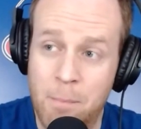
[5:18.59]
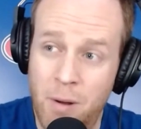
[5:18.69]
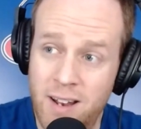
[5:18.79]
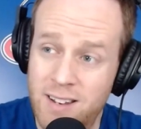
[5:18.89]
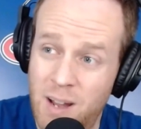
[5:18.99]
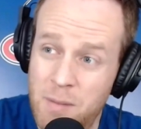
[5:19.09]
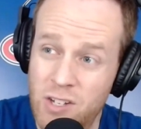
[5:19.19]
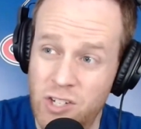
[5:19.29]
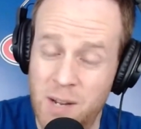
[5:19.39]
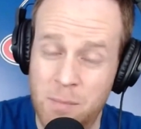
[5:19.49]
But, I
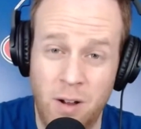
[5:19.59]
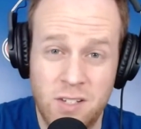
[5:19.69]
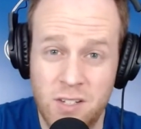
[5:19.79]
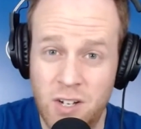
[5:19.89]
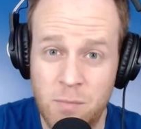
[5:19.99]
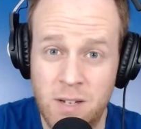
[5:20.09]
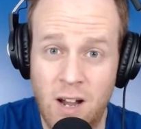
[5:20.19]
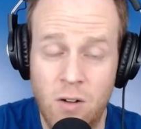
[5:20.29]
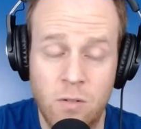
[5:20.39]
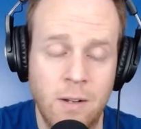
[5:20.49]
mean, Jake Muzzin could be
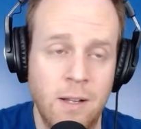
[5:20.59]
out.